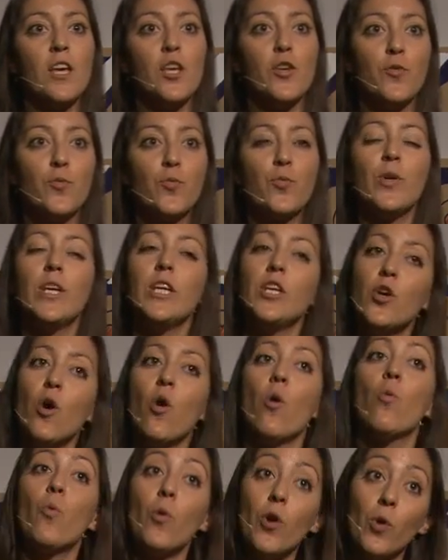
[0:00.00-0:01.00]
if we
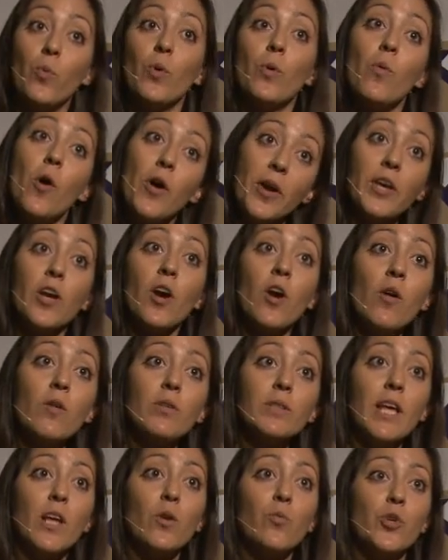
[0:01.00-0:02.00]
know where we want to
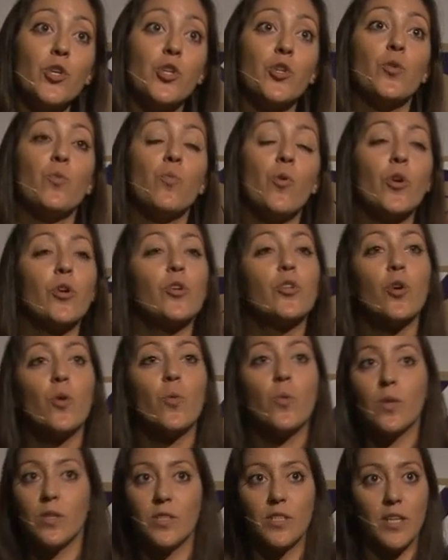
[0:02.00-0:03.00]
go, then we should work
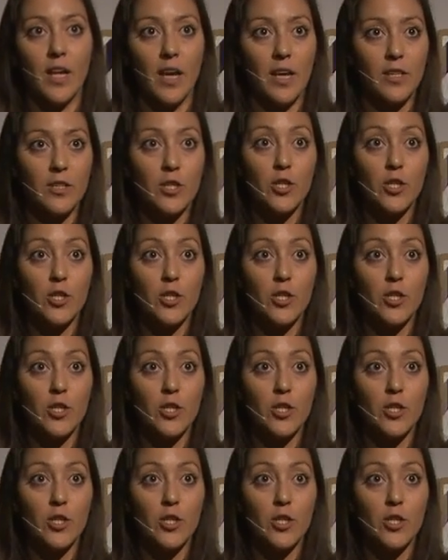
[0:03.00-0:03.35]
towards that.